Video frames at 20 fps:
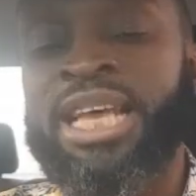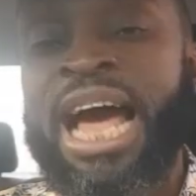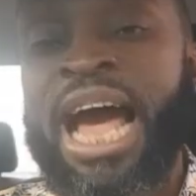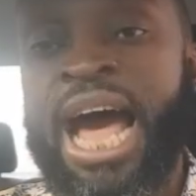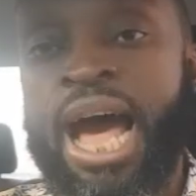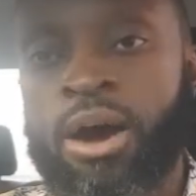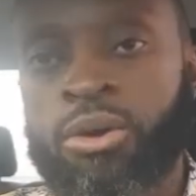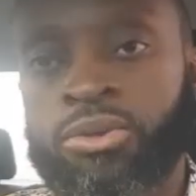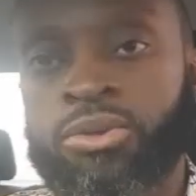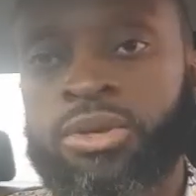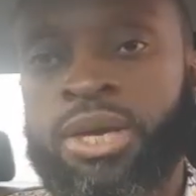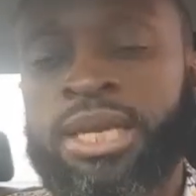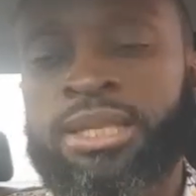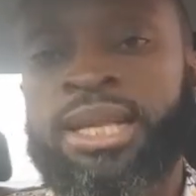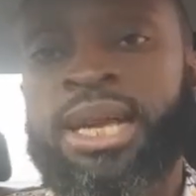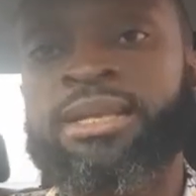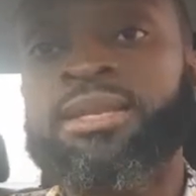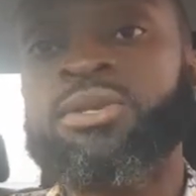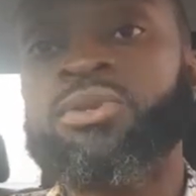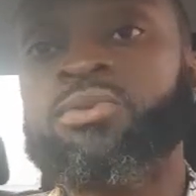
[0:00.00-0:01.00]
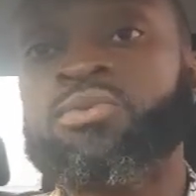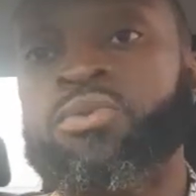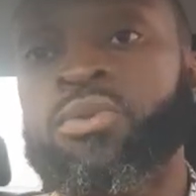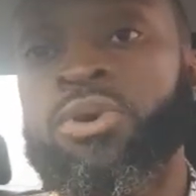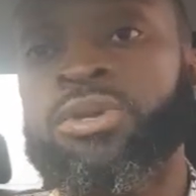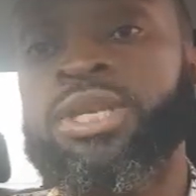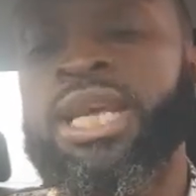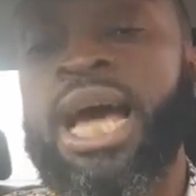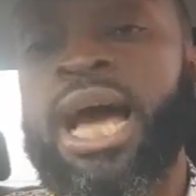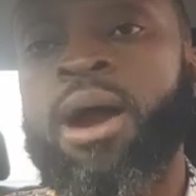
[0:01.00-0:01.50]
out, and that is
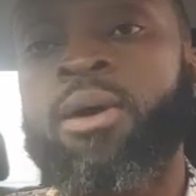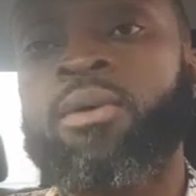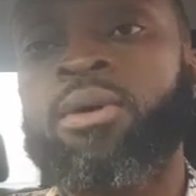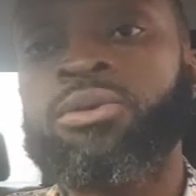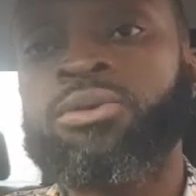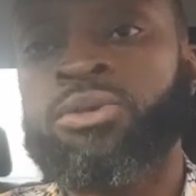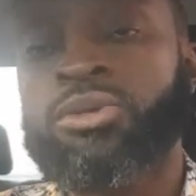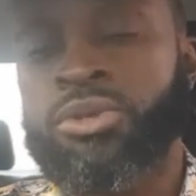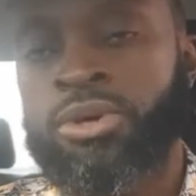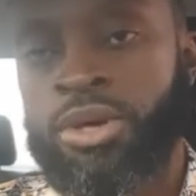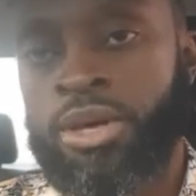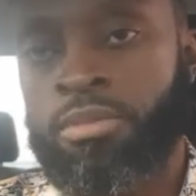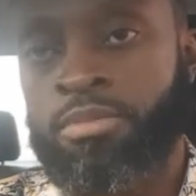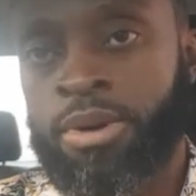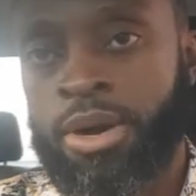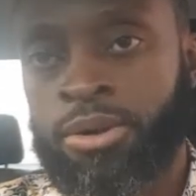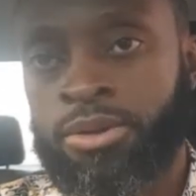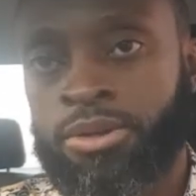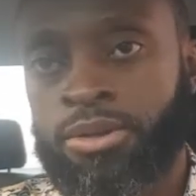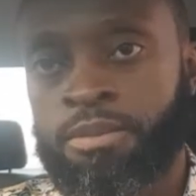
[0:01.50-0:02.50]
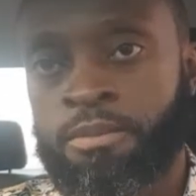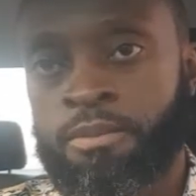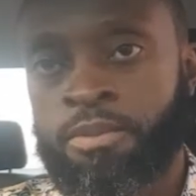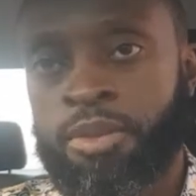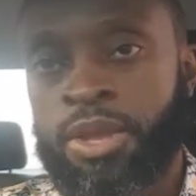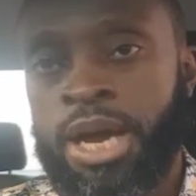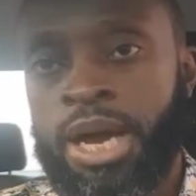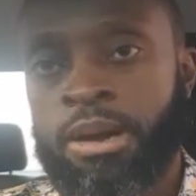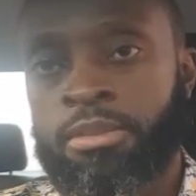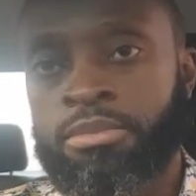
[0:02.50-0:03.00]
what I want to talk about
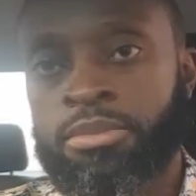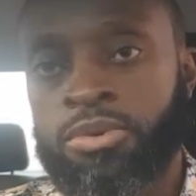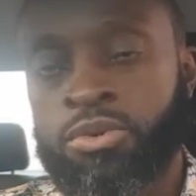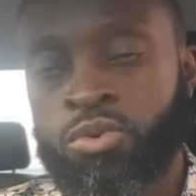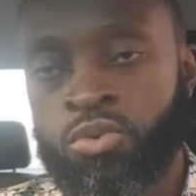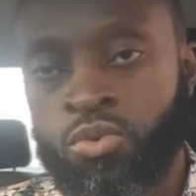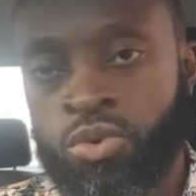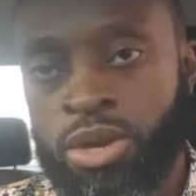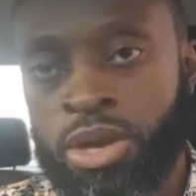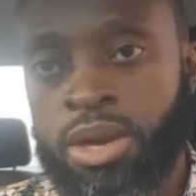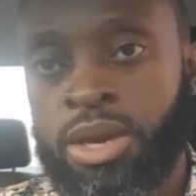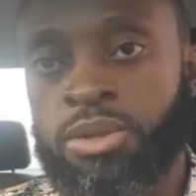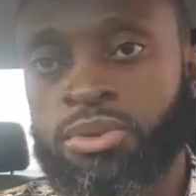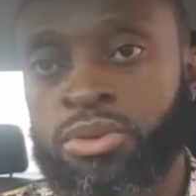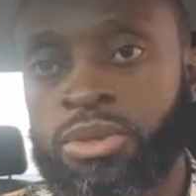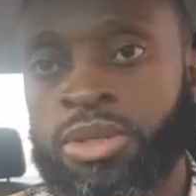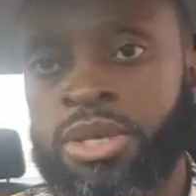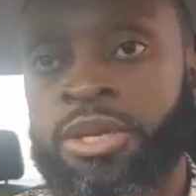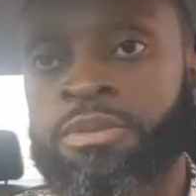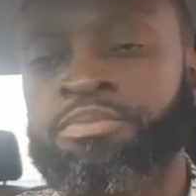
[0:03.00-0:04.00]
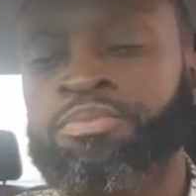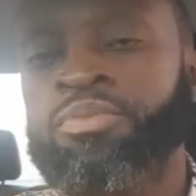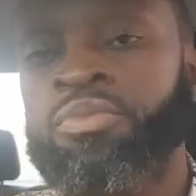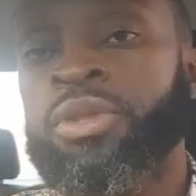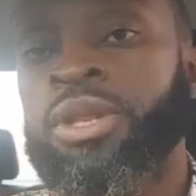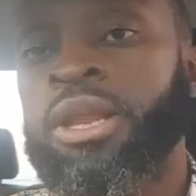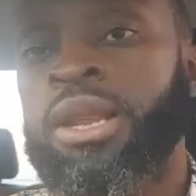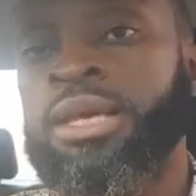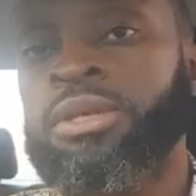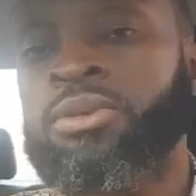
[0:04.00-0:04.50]
quickly today.
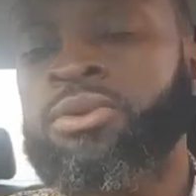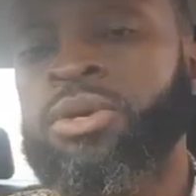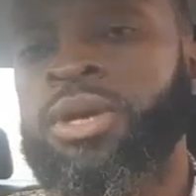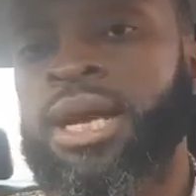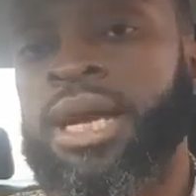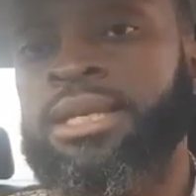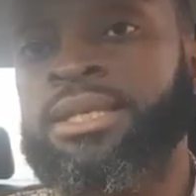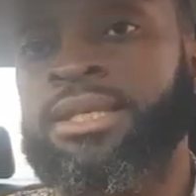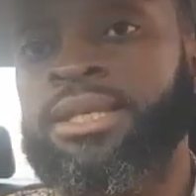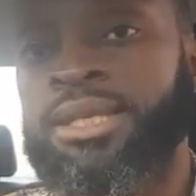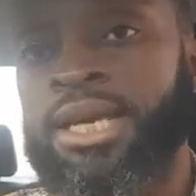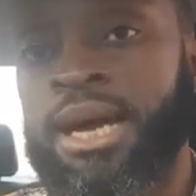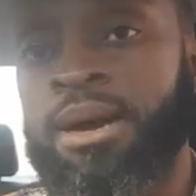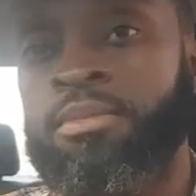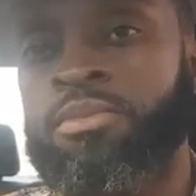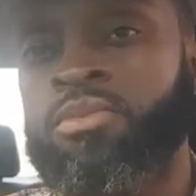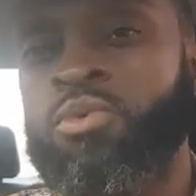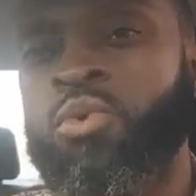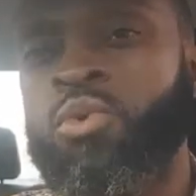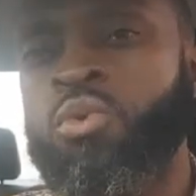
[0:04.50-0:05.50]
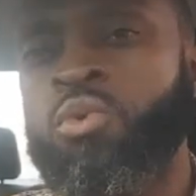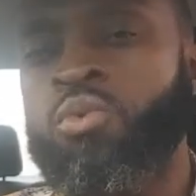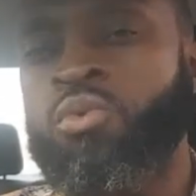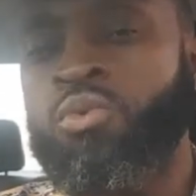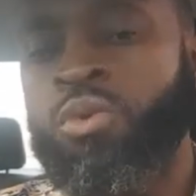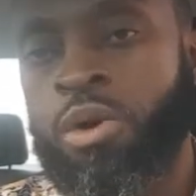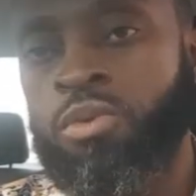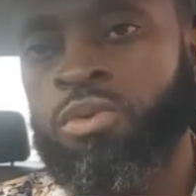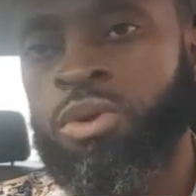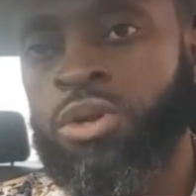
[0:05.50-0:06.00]
Let's look at Psalm
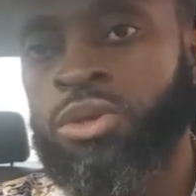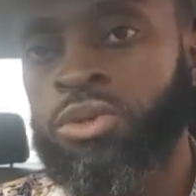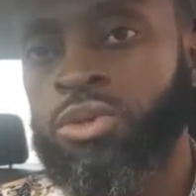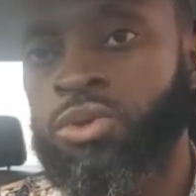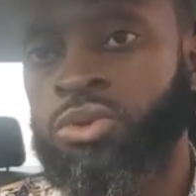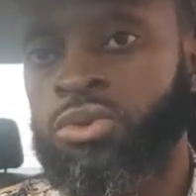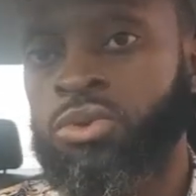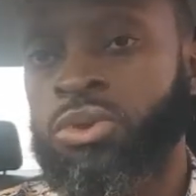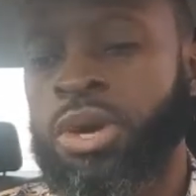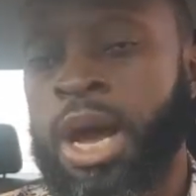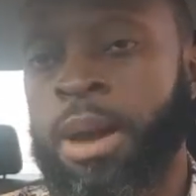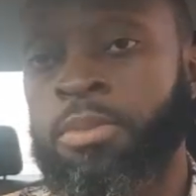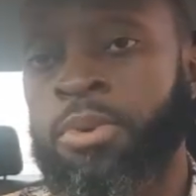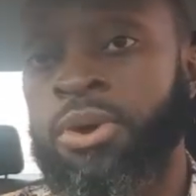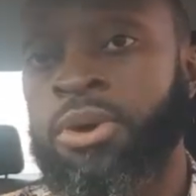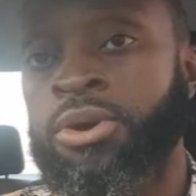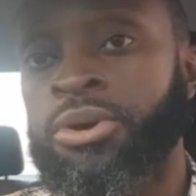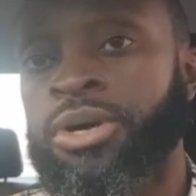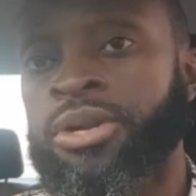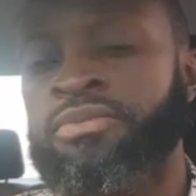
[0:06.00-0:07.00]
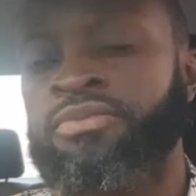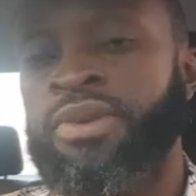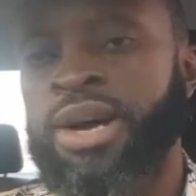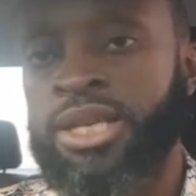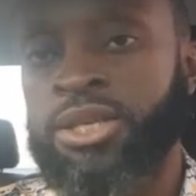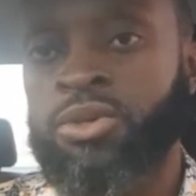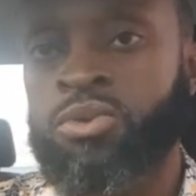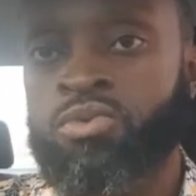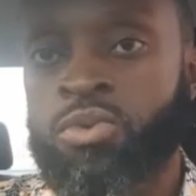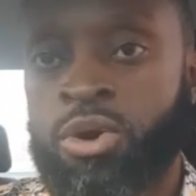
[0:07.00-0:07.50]
112. I'm going to read
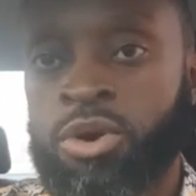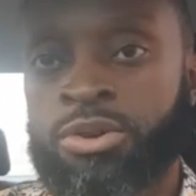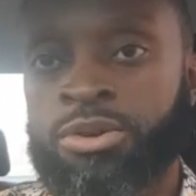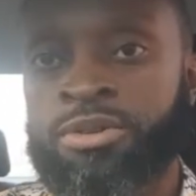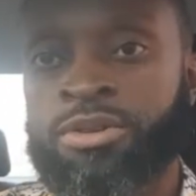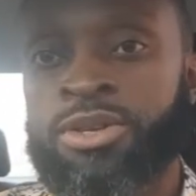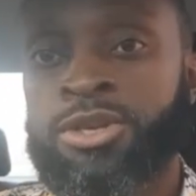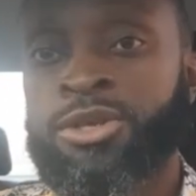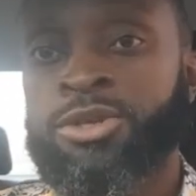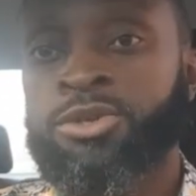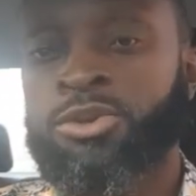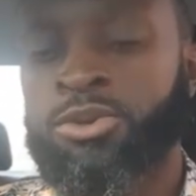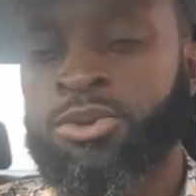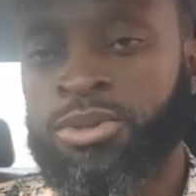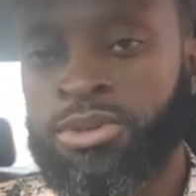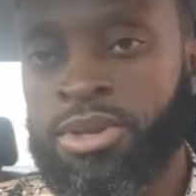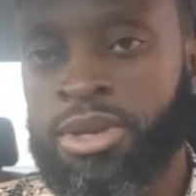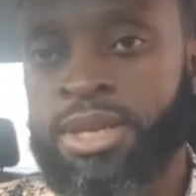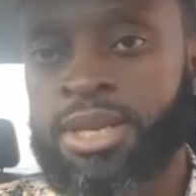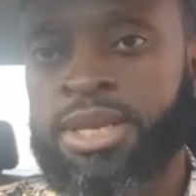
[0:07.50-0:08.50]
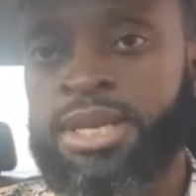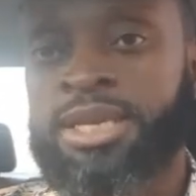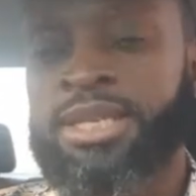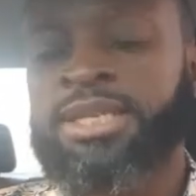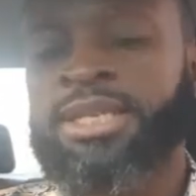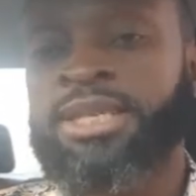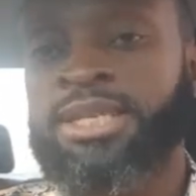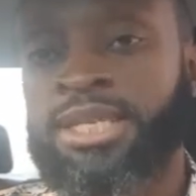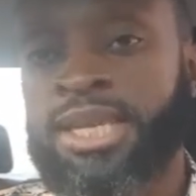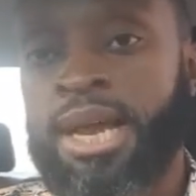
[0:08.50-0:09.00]
verse 1 to 3.
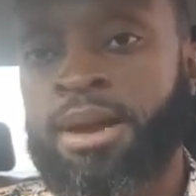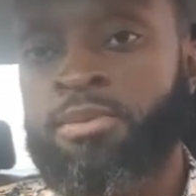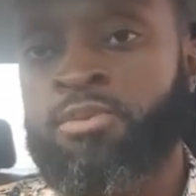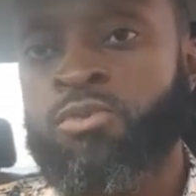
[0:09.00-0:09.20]
Psalm